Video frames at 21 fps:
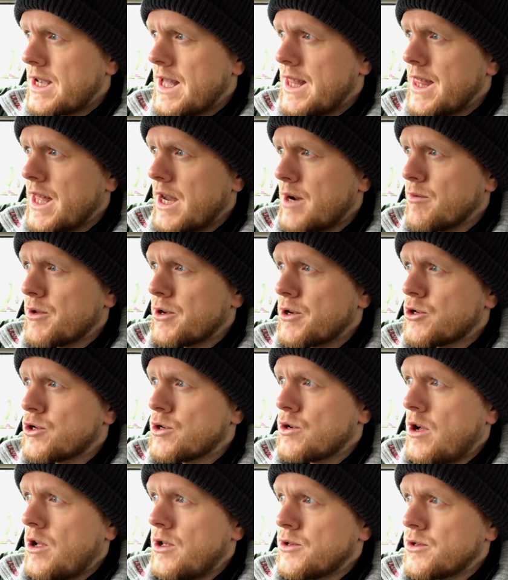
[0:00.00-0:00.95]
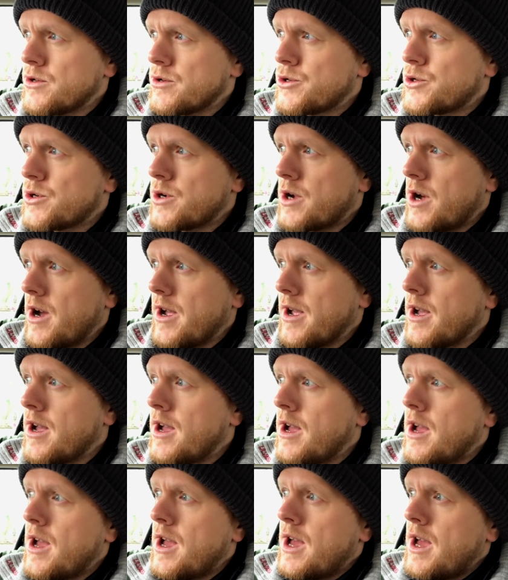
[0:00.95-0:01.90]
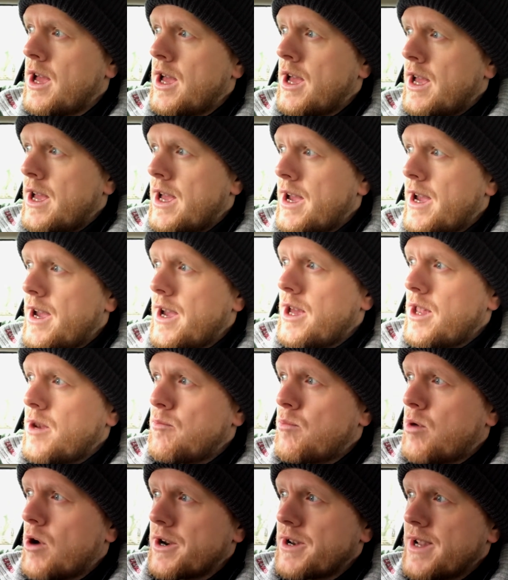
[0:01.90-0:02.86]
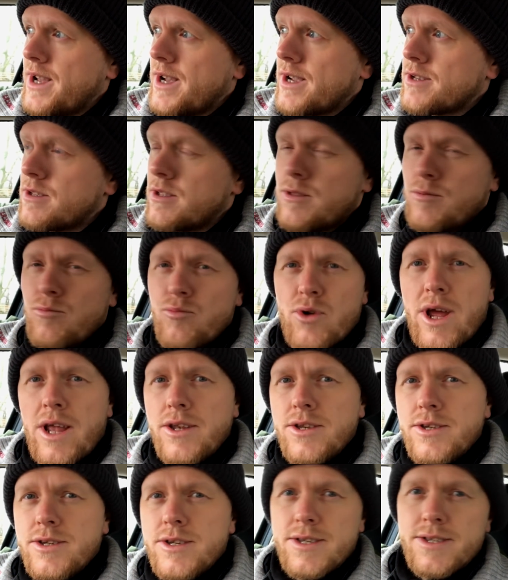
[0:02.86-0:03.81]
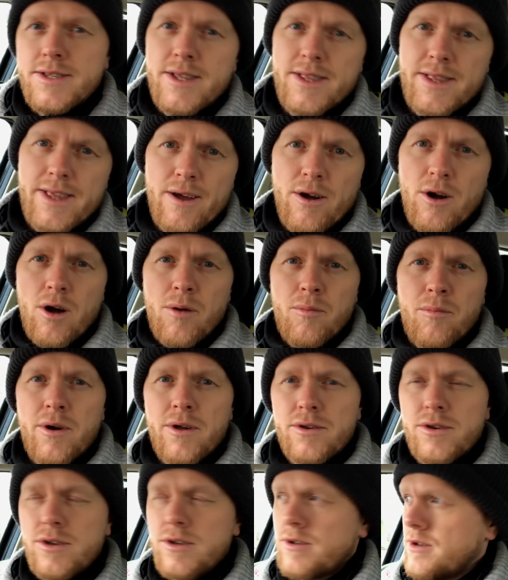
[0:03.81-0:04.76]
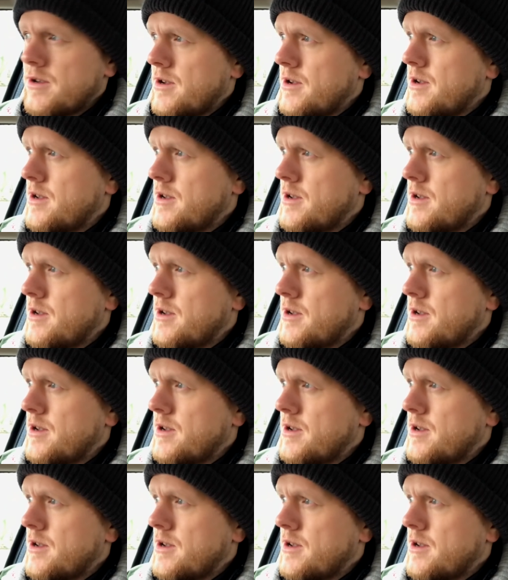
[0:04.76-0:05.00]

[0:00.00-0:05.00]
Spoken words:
then I'm going to also try and park next to the branches that they hop onto